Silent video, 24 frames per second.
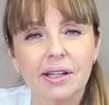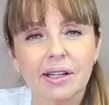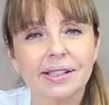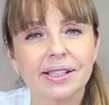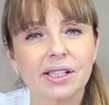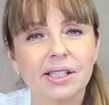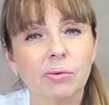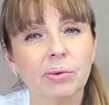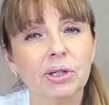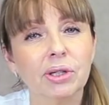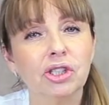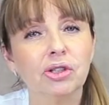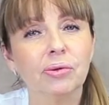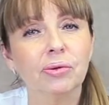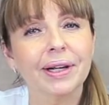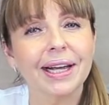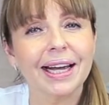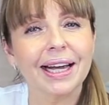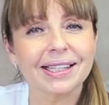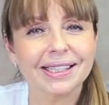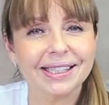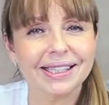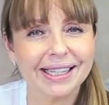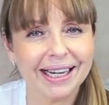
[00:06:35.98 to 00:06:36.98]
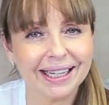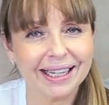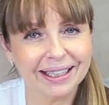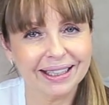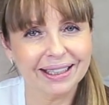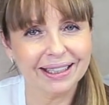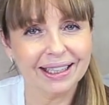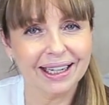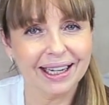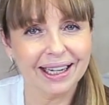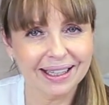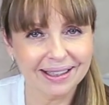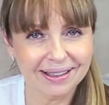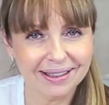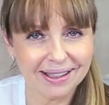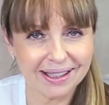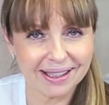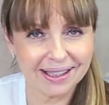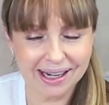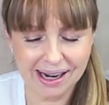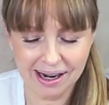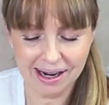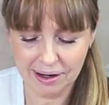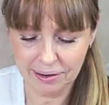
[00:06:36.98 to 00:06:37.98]
So we're doing our second
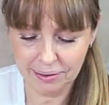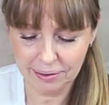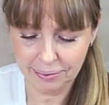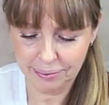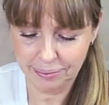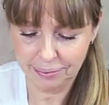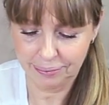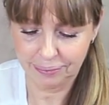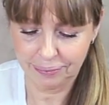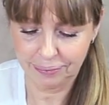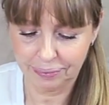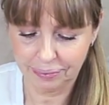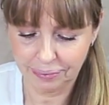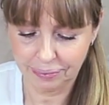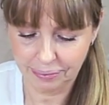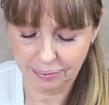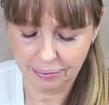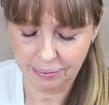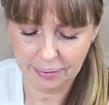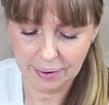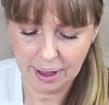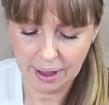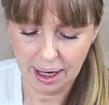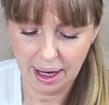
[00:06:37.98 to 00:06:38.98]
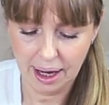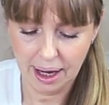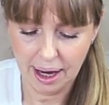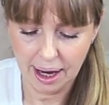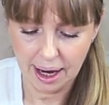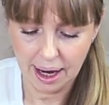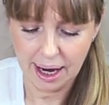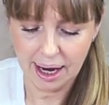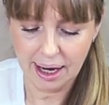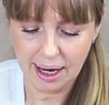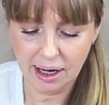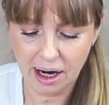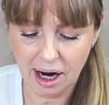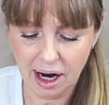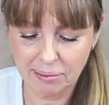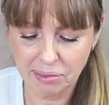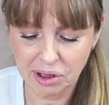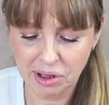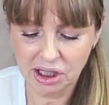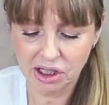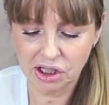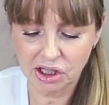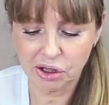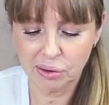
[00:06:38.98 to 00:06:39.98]
cleanse now. And I'm
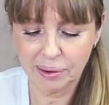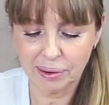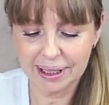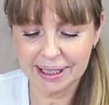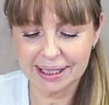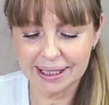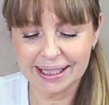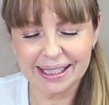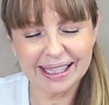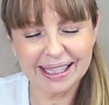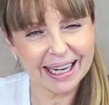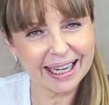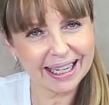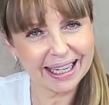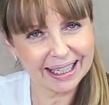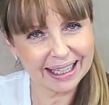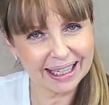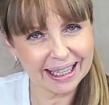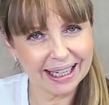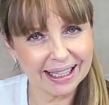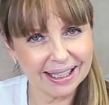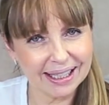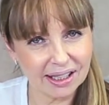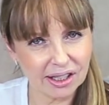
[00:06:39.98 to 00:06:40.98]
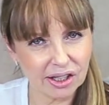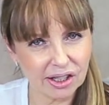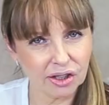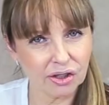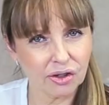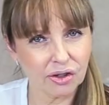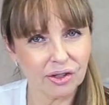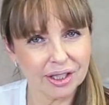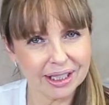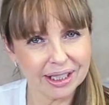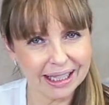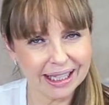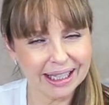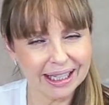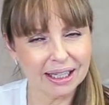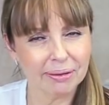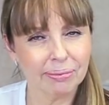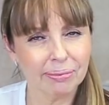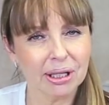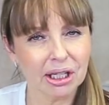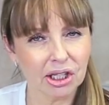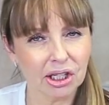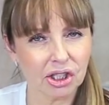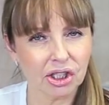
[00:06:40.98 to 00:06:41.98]
just doing a second cleanse on
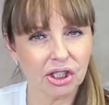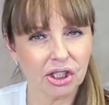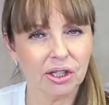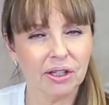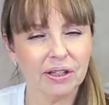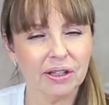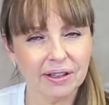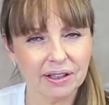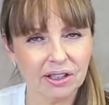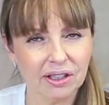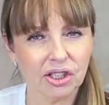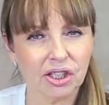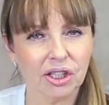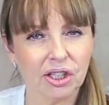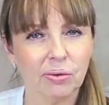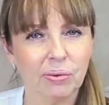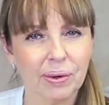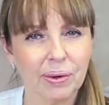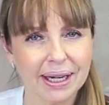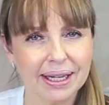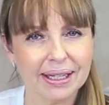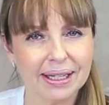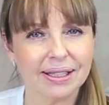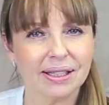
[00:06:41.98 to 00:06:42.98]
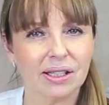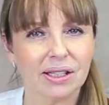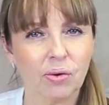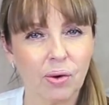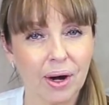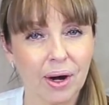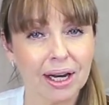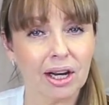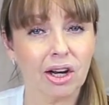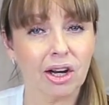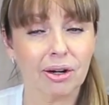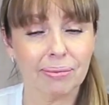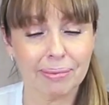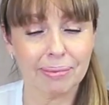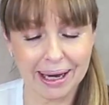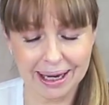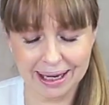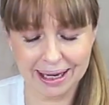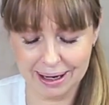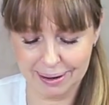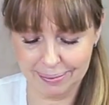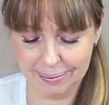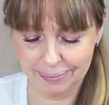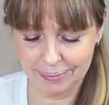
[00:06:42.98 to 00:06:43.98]
Kritika because she wears quite a lot of
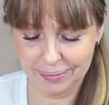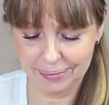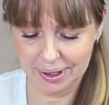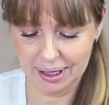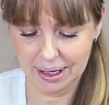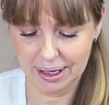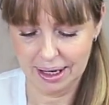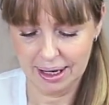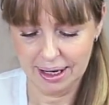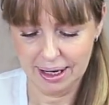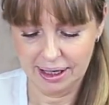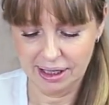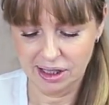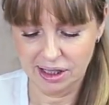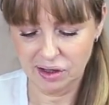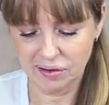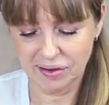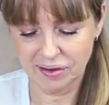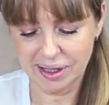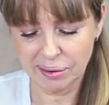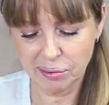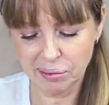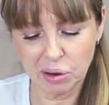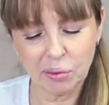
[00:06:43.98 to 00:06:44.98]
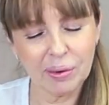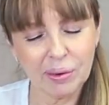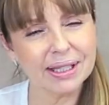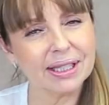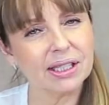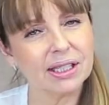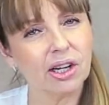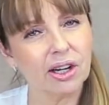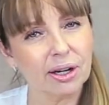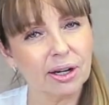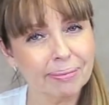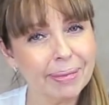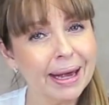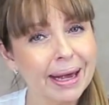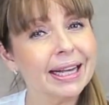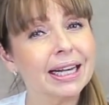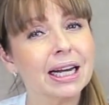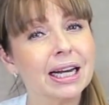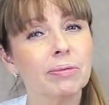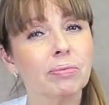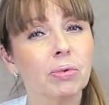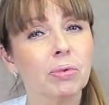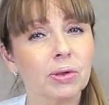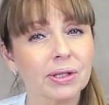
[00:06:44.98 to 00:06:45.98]
makeup. So if someone wears a lot of
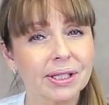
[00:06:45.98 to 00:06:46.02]
makeup or